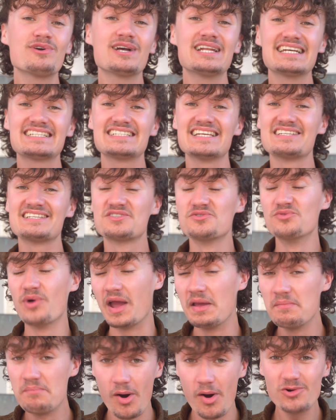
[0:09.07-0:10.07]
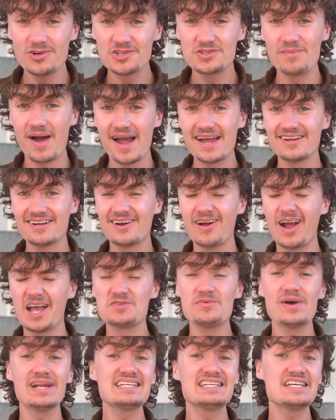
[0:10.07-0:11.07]
get access to a bonus miner
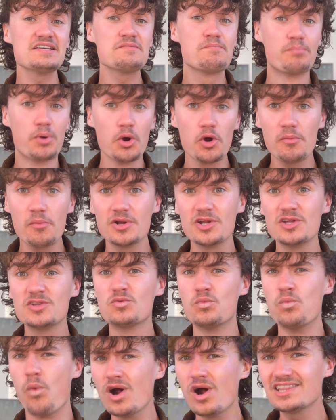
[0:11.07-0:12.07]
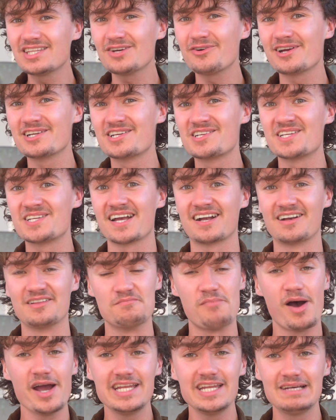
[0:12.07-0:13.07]
as well as a permanent 1
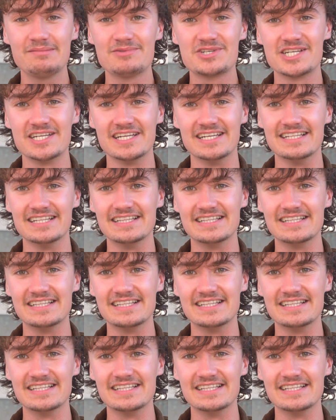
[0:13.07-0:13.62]
TH/s mining machine.